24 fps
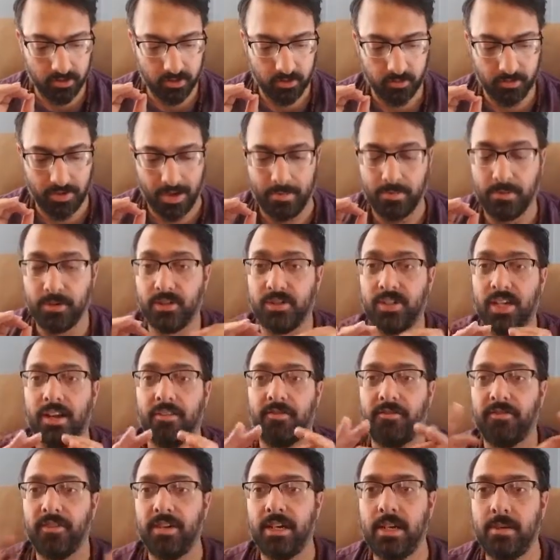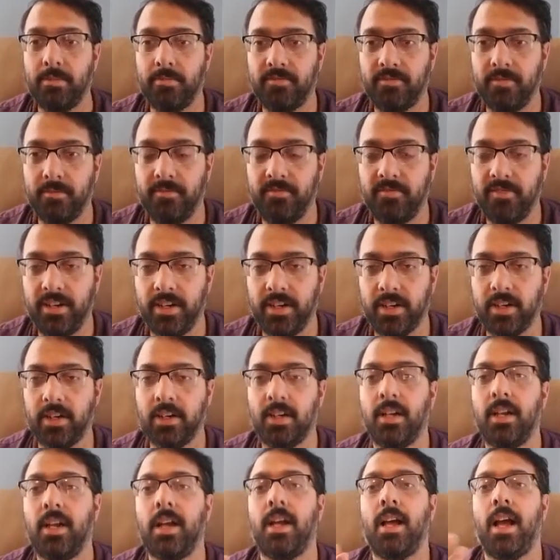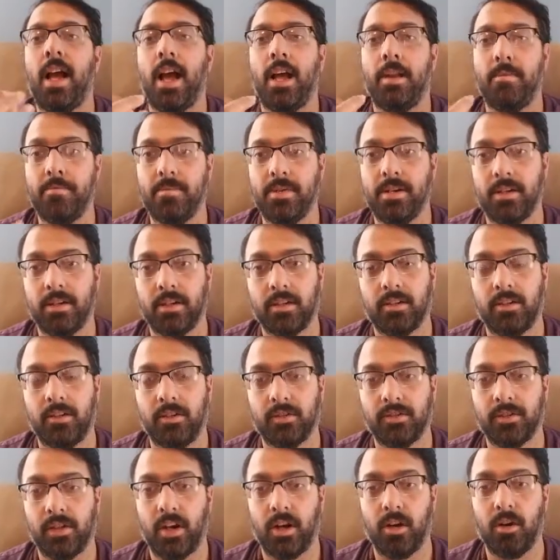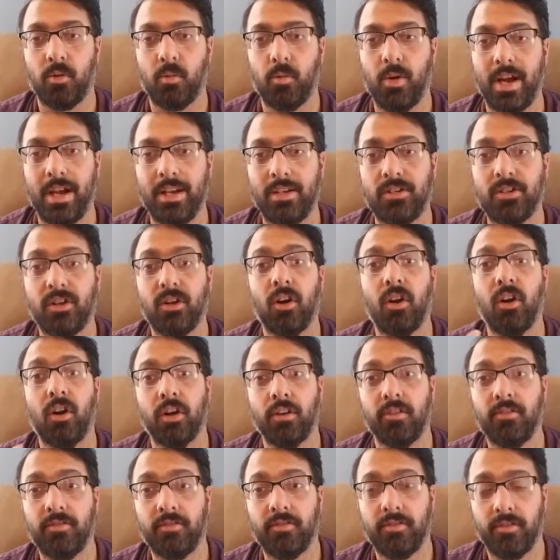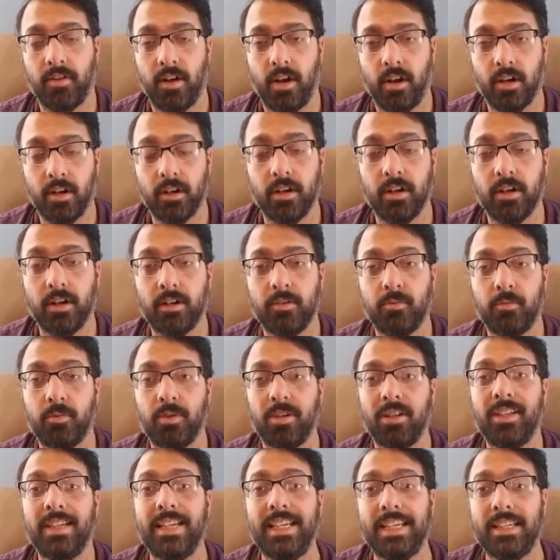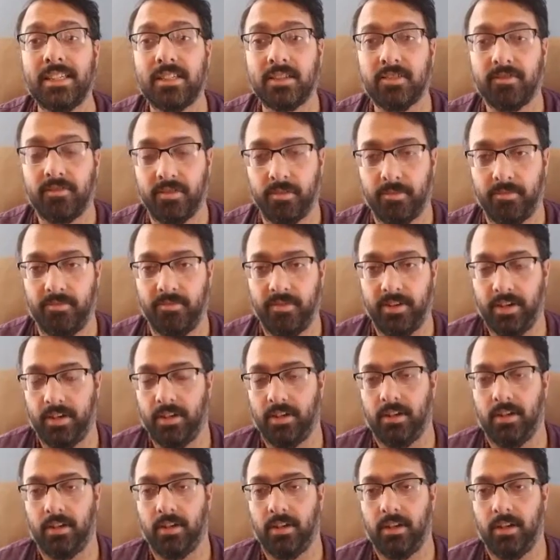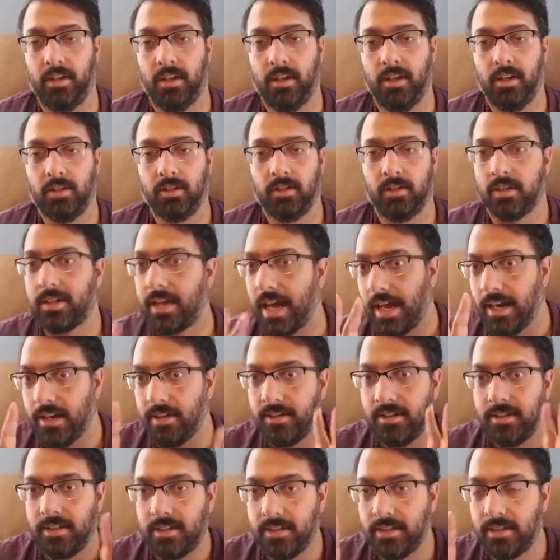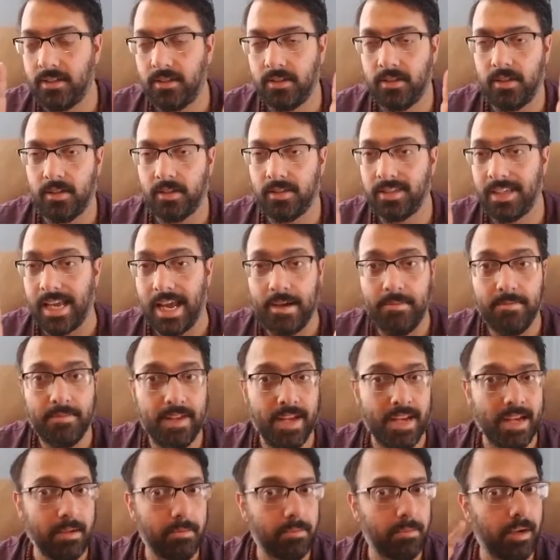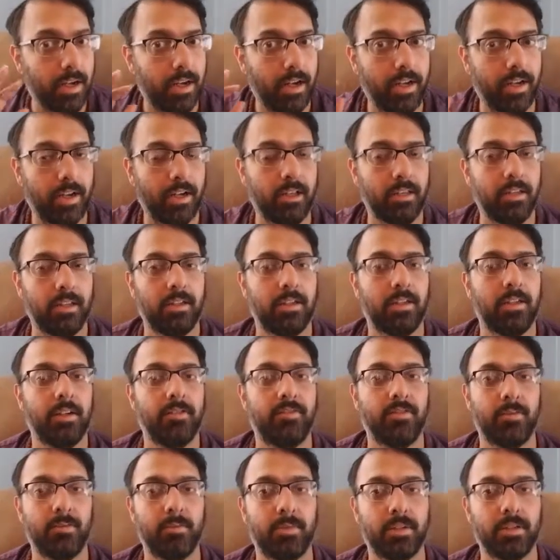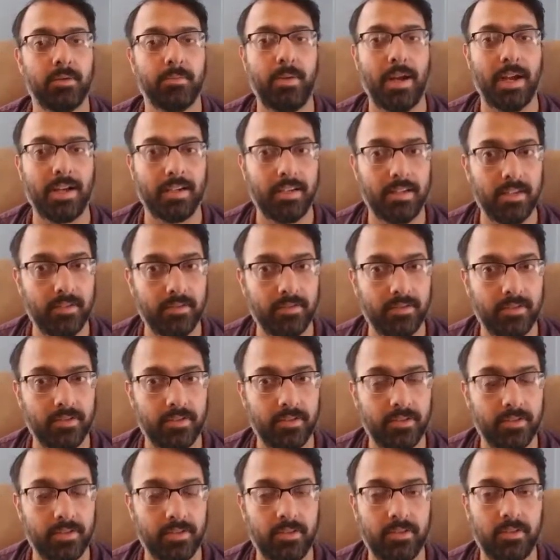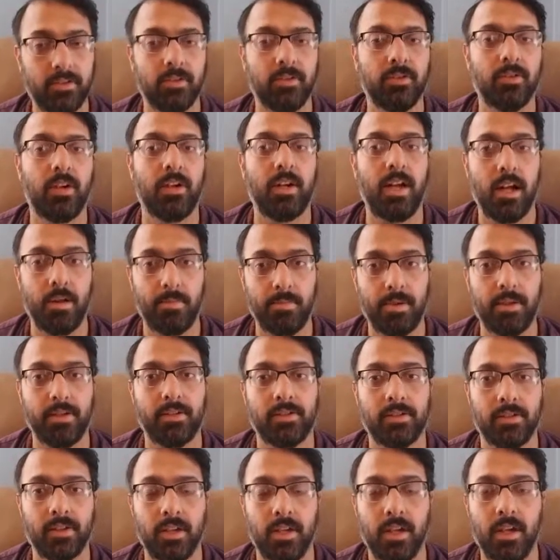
represent freedom from fear, and miracles are a way to earn release from fear. So kind of same thing, but a little different perspective to help us